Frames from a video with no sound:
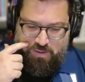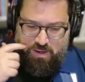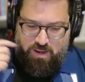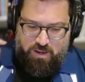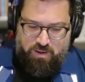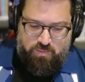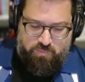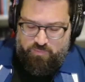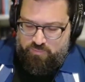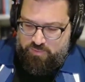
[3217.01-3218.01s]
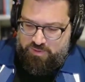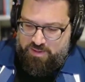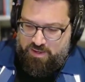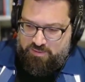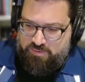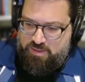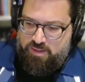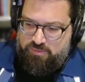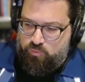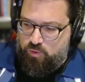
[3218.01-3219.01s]
that
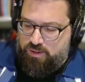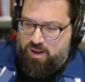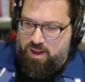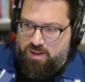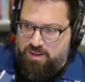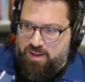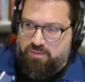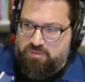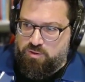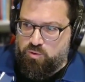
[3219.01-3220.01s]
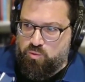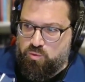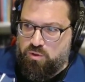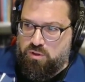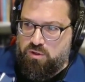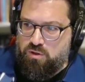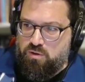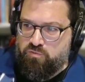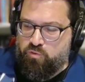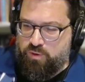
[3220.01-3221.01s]
says, when I ask you
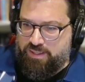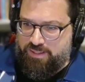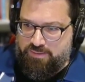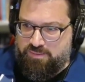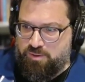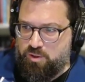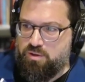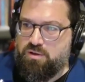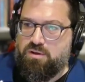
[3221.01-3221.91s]
for an answer